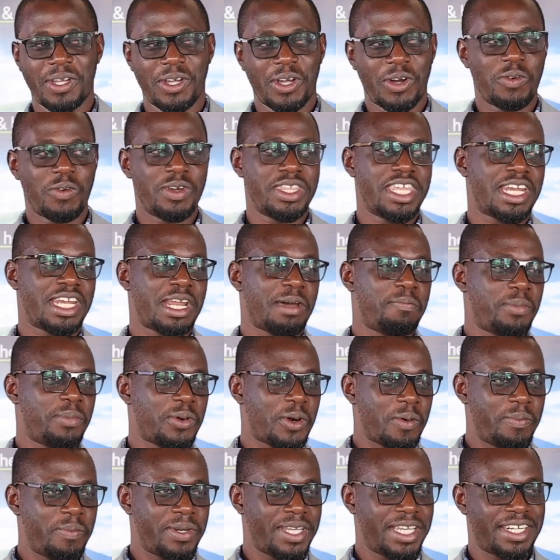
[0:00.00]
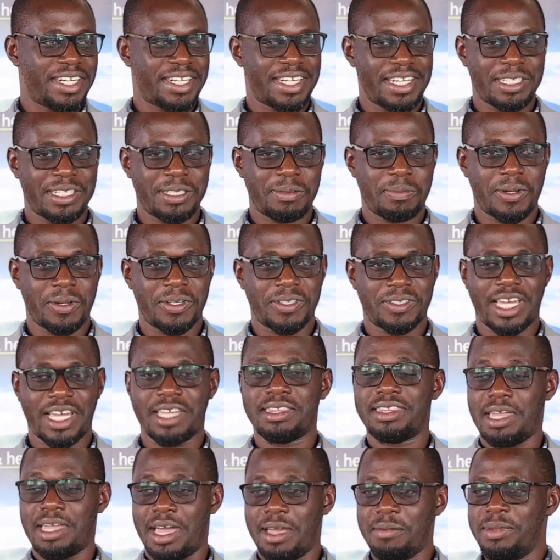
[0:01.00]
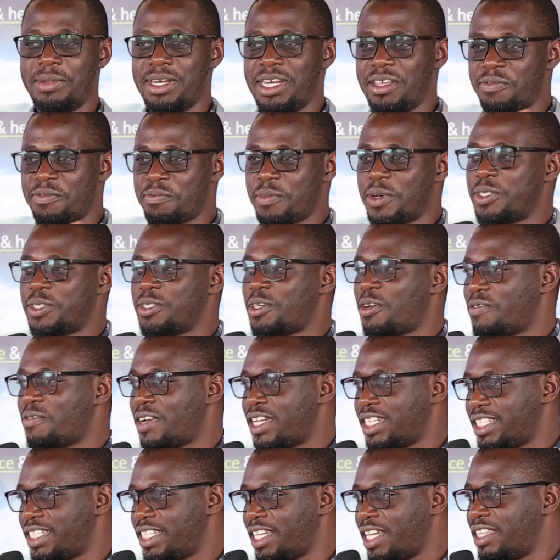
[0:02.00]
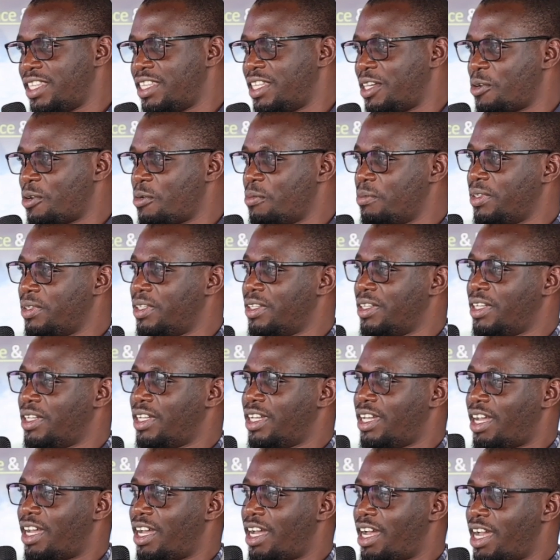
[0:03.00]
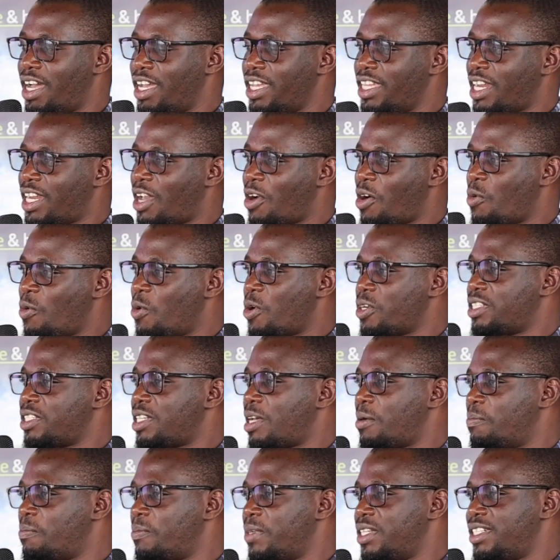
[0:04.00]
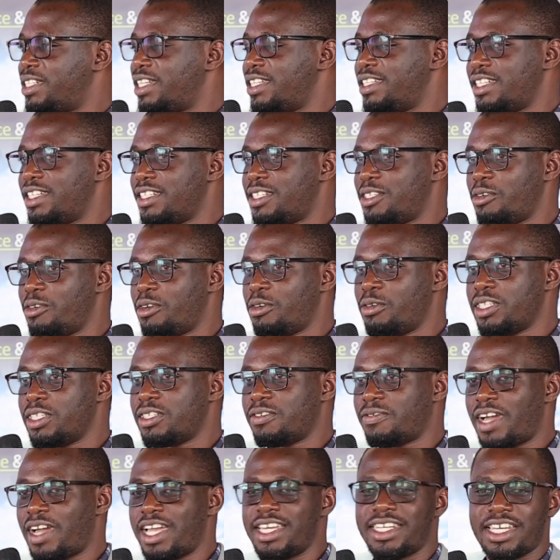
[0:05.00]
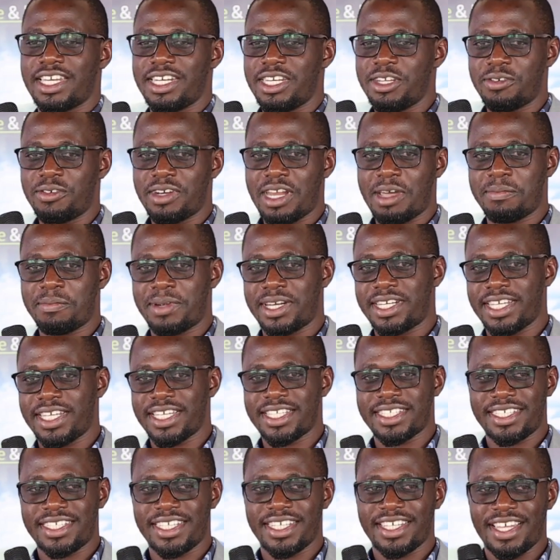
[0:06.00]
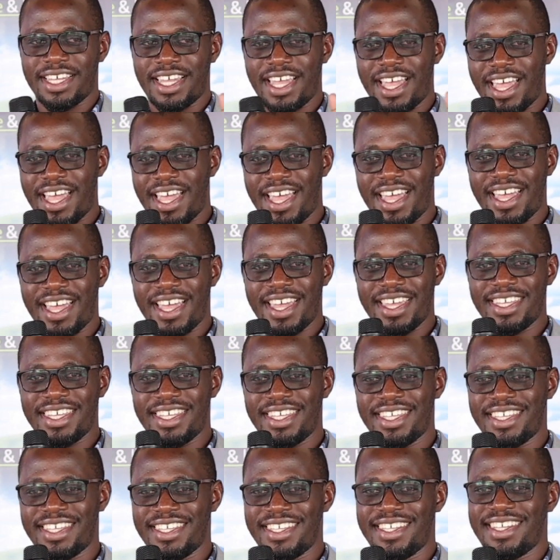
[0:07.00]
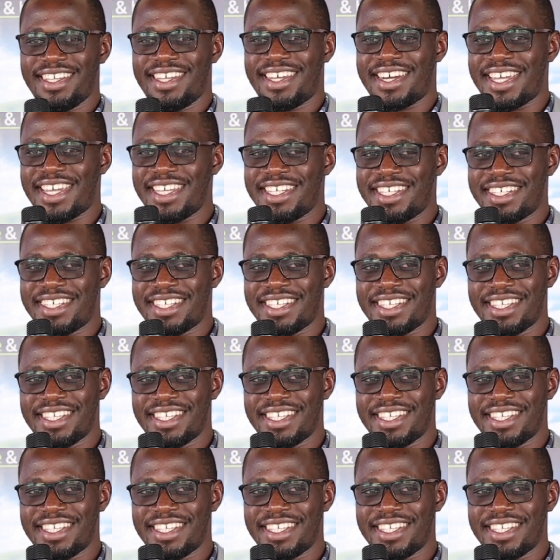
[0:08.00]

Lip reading: with an appropriate response. I believe most of us here in the room, in our WhatsApp messages, you always find a new number texting, hi, right?